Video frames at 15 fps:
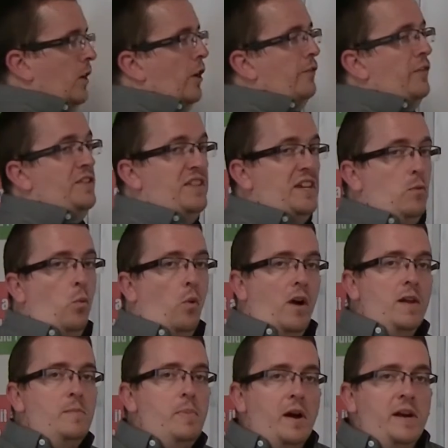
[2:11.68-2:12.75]
of the dy
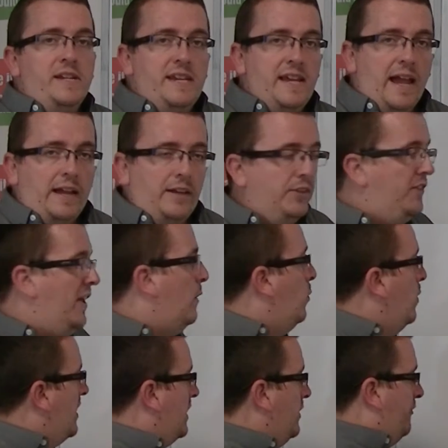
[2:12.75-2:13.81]
by dx. Now
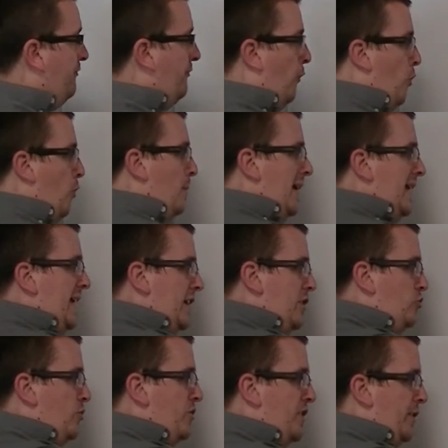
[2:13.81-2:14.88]
we're going to formally
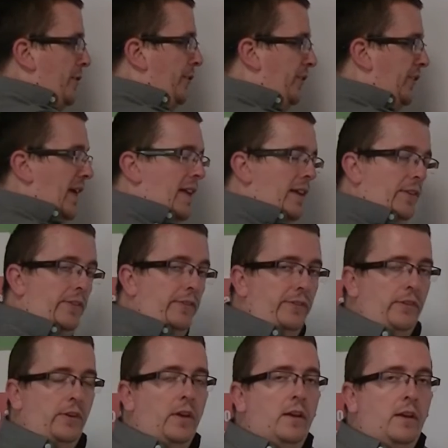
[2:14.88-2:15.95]
introduce
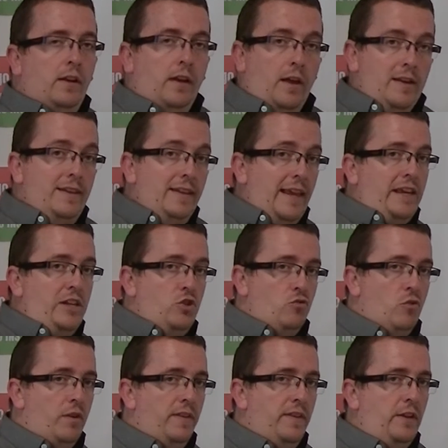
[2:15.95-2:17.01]
this like later
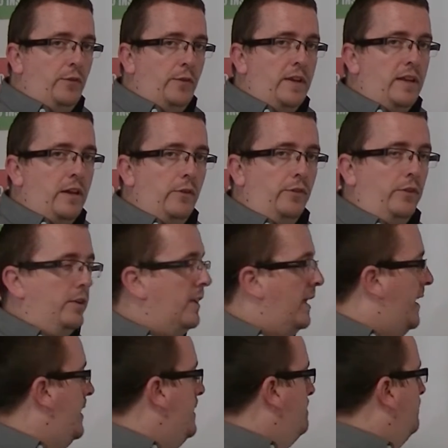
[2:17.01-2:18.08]
on in these videos,
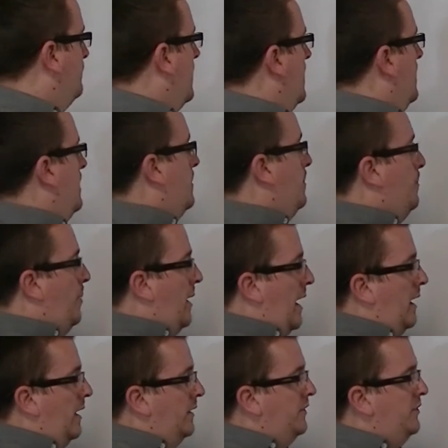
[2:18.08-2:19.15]
okay?
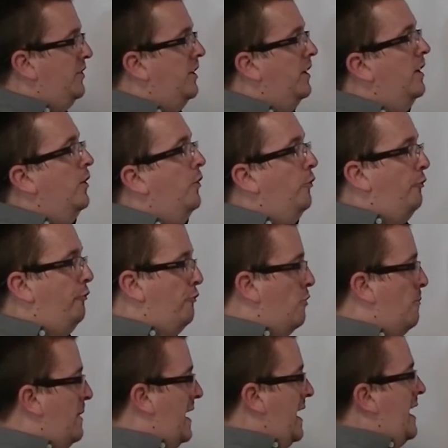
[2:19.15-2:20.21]
But
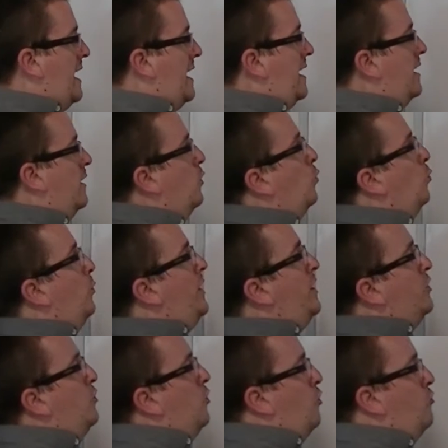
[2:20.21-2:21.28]
from here, we
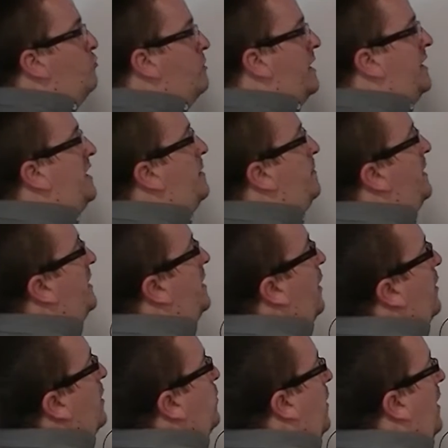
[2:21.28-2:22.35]
can already be
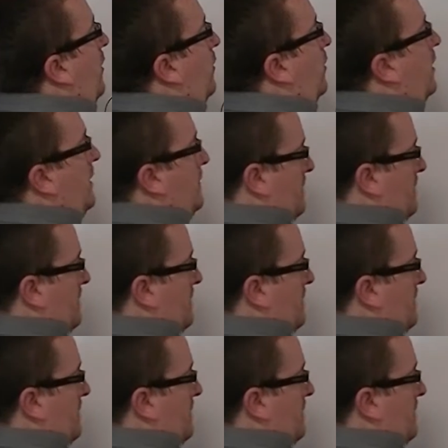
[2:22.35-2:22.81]
going, well,